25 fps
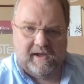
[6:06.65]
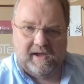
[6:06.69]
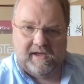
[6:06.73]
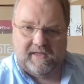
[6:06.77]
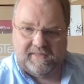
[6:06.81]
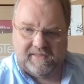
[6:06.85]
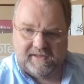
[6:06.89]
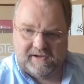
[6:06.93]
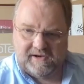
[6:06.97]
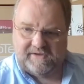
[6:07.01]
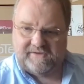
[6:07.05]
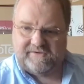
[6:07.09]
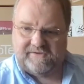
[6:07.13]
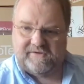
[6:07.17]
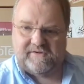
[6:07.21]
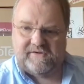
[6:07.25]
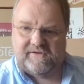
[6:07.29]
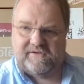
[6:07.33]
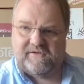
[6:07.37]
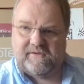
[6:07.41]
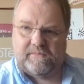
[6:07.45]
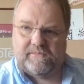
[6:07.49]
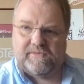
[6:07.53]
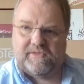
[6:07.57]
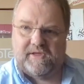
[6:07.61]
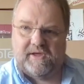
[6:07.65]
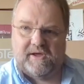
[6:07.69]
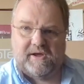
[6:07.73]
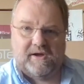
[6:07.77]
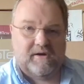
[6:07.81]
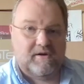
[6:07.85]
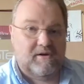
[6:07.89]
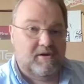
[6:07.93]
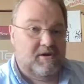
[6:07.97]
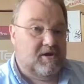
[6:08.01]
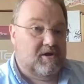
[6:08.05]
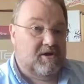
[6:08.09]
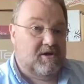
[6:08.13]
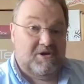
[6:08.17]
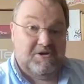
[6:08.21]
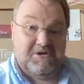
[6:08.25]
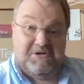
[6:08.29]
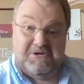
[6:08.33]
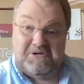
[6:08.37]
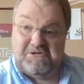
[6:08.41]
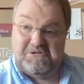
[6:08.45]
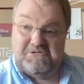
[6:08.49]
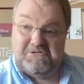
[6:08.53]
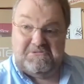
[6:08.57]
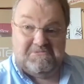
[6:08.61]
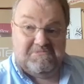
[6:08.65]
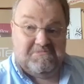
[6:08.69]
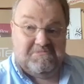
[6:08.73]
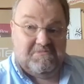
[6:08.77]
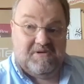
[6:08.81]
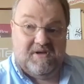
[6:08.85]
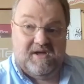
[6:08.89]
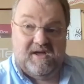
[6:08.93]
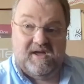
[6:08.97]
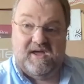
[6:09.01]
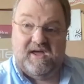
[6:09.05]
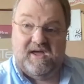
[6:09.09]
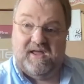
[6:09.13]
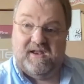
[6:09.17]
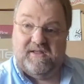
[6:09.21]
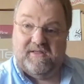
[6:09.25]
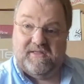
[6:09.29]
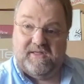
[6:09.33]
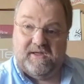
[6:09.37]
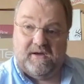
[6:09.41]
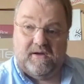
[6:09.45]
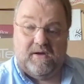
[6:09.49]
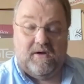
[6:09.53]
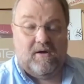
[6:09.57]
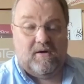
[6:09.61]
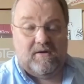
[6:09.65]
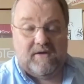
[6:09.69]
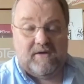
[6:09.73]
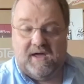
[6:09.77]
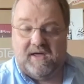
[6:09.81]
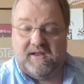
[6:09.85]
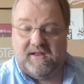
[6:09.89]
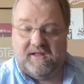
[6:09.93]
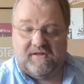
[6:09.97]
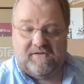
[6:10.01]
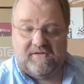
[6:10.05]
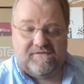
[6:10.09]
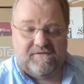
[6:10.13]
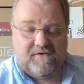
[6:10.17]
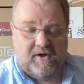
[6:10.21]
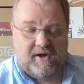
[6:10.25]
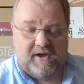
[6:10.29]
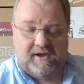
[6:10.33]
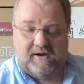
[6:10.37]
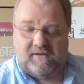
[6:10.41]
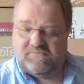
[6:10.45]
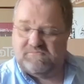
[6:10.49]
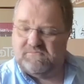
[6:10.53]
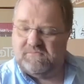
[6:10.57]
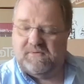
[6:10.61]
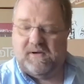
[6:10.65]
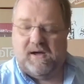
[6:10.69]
And they'll listen to something and they think, oh yeah, that's fine,